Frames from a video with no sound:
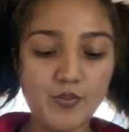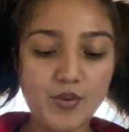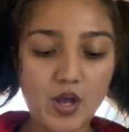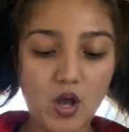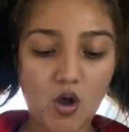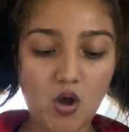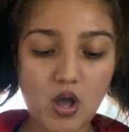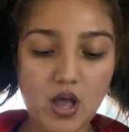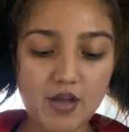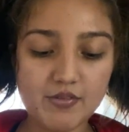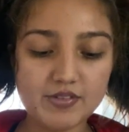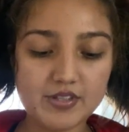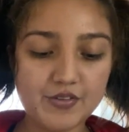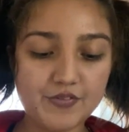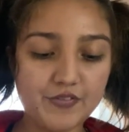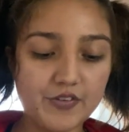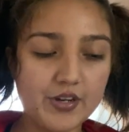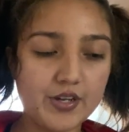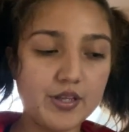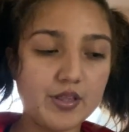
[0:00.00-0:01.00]
We all have
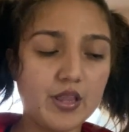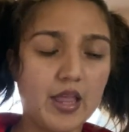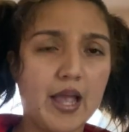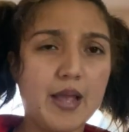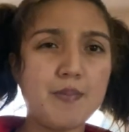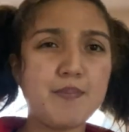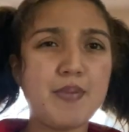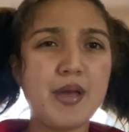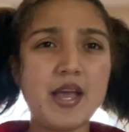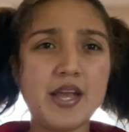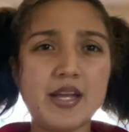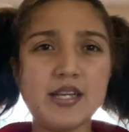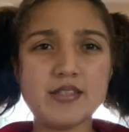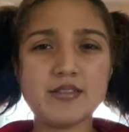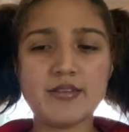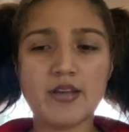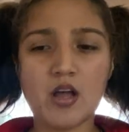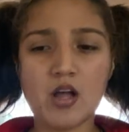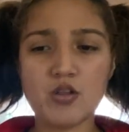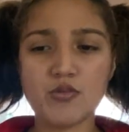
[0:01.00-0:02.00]
different like pain
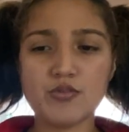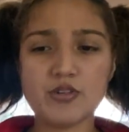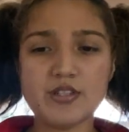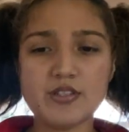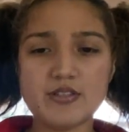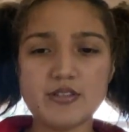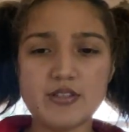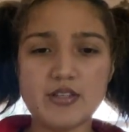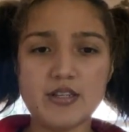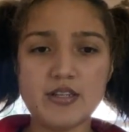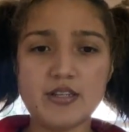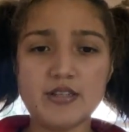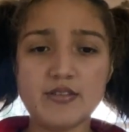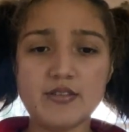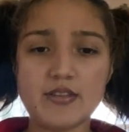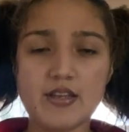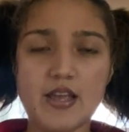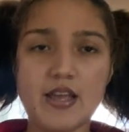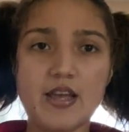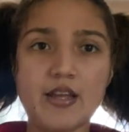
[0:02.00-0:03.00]
tolerances
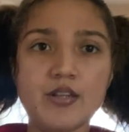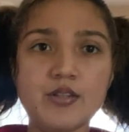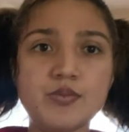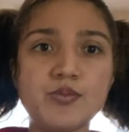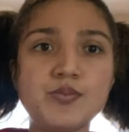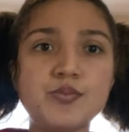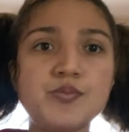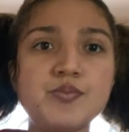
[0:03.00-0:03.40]
and